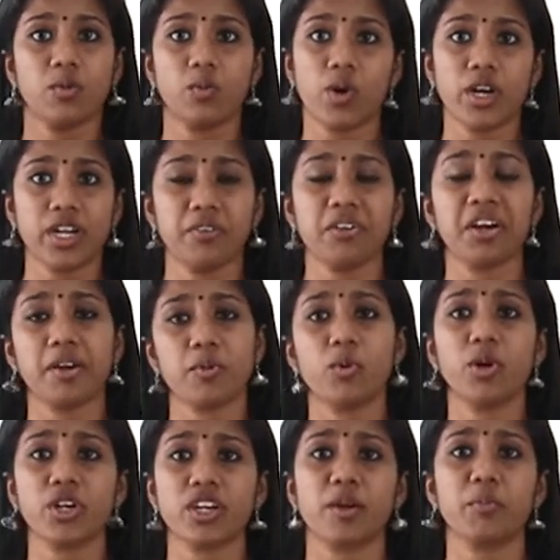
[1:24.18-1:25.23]
whatever I
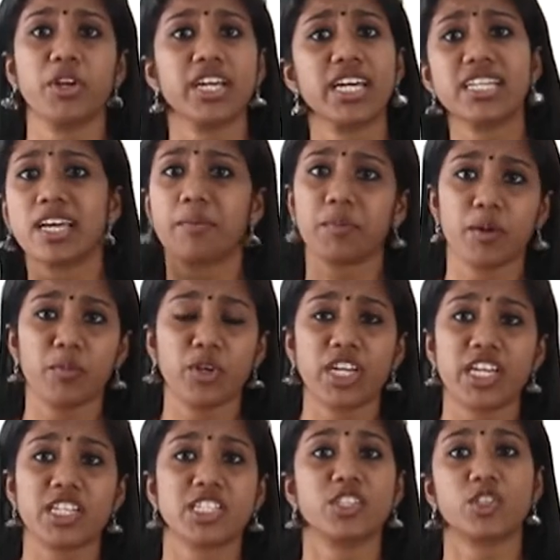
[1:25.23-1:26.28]
want to communicate, I'm
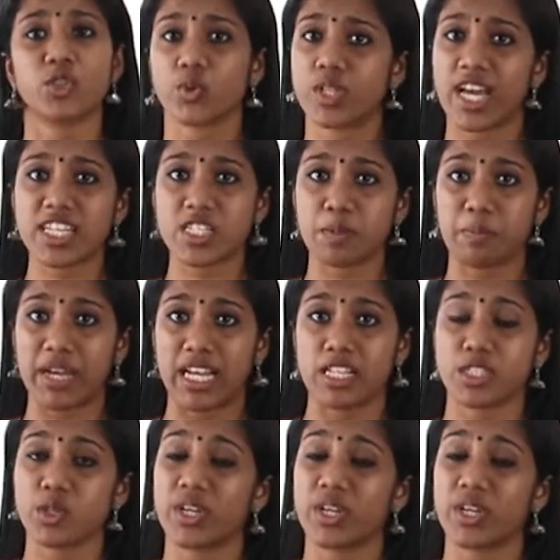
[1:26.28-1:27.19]
communicating through that mail.